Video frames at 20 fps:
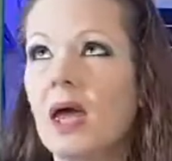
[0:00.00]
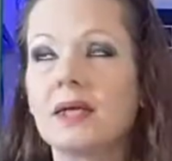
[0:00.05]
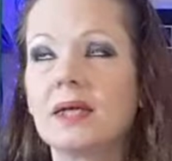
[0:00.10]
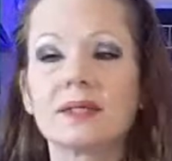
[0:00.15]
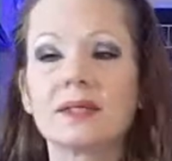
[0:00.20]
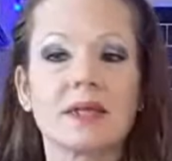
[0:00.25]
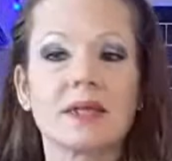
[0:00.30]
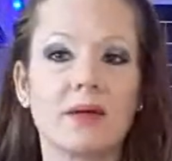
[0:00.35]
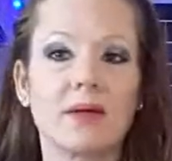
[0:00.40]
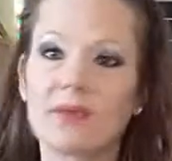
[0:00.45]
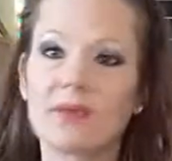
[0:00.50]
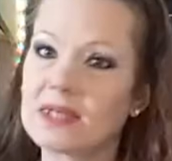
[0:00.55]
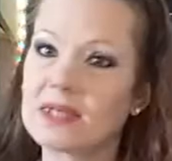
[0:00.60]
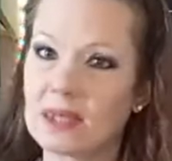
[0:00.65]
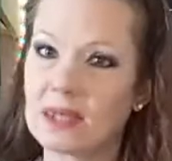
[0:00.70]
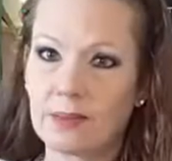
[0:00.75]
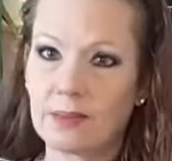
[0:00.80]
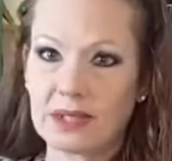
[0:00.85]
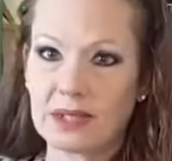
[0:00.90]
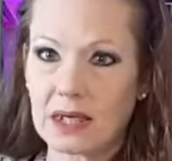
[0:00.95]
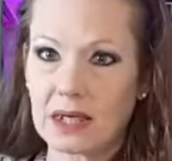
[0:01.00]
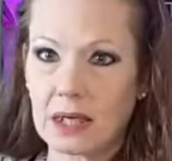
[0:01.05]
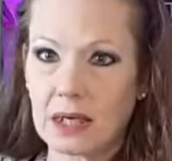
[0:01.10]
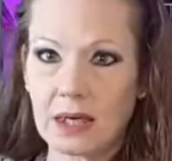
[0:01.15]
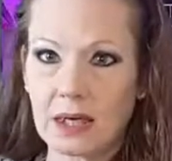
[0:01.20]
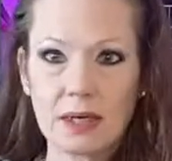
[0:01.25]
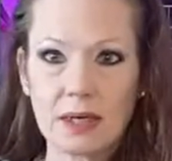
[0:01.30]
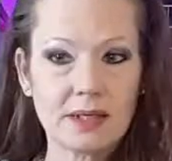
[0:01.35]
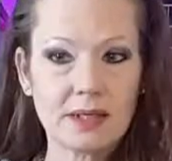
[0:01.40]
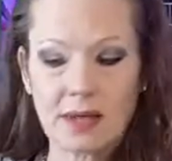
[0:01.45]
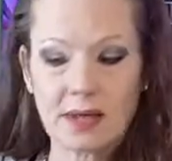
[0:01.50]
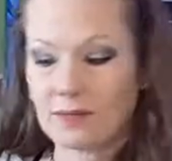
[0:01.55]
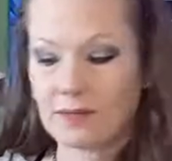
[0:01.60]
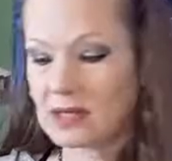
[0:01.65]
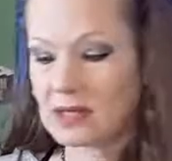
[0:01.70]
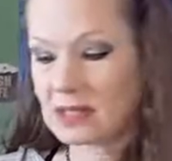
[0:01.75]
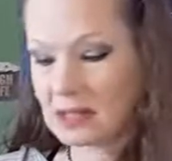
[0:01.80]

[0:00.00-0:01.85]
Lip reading: It doesn't have any CBD. It doesn't have any